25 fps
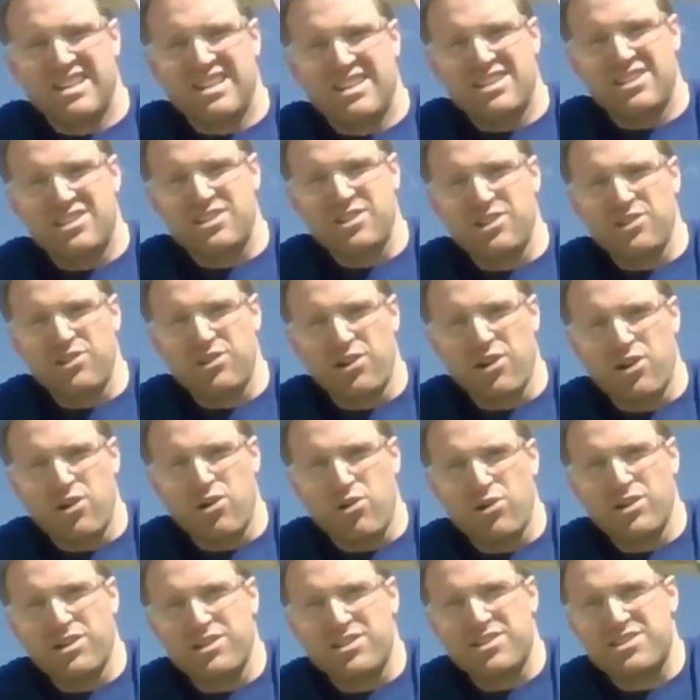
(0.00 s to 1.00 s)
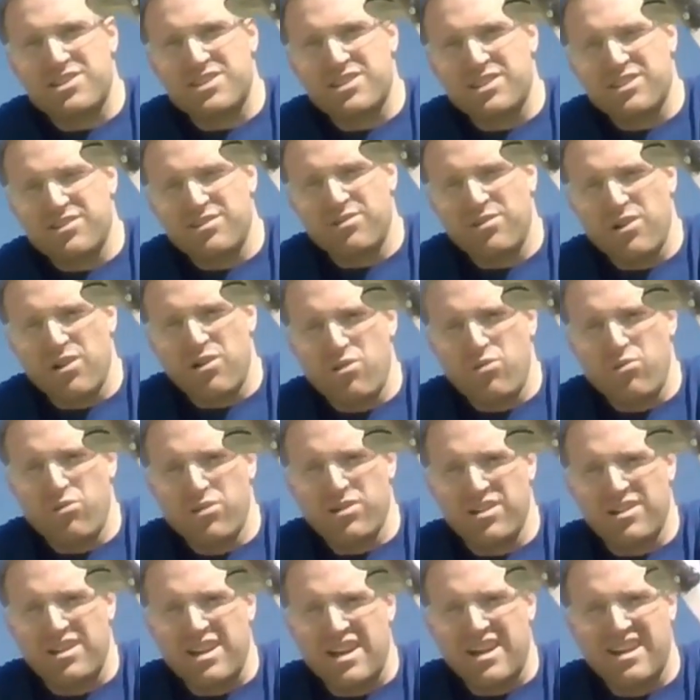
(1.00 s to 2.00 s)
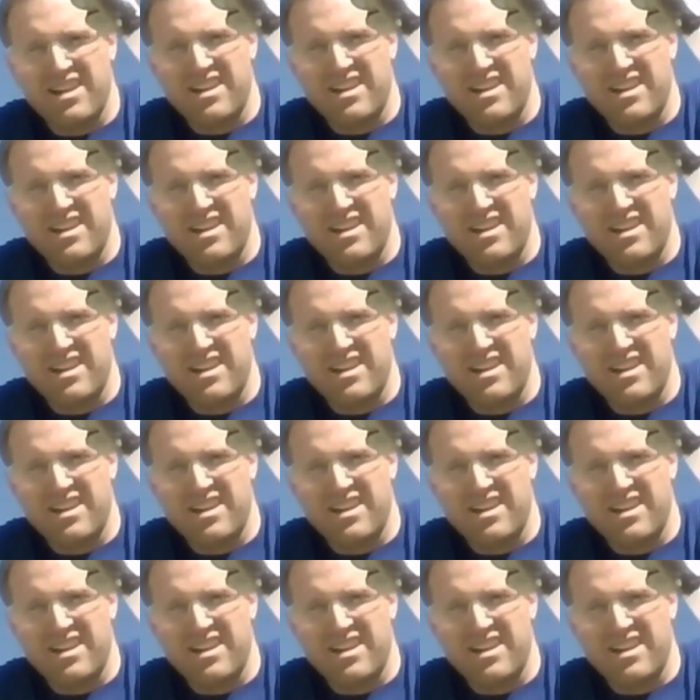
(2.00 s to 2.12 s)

Still going, still going.